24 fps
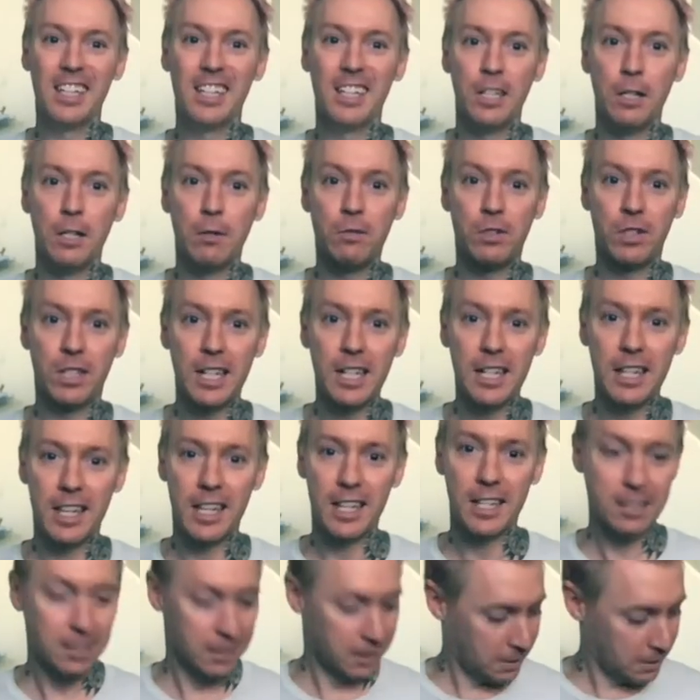you've seen
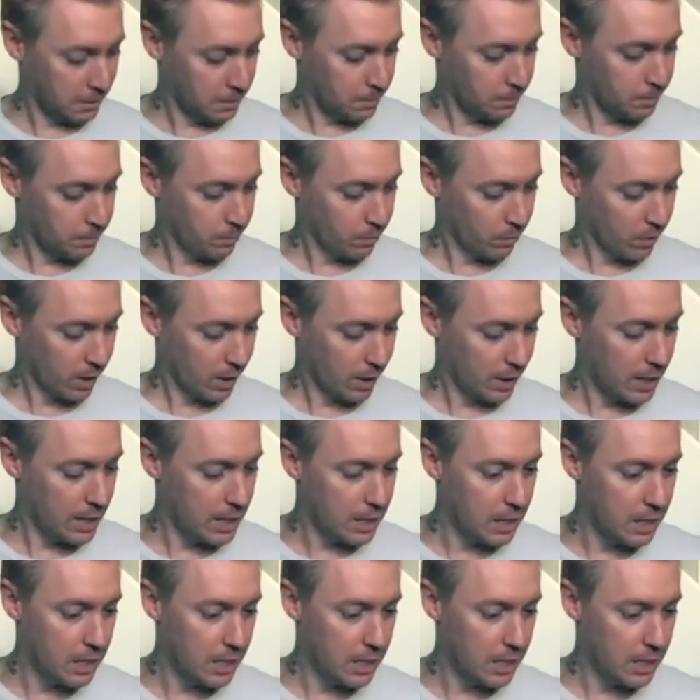this in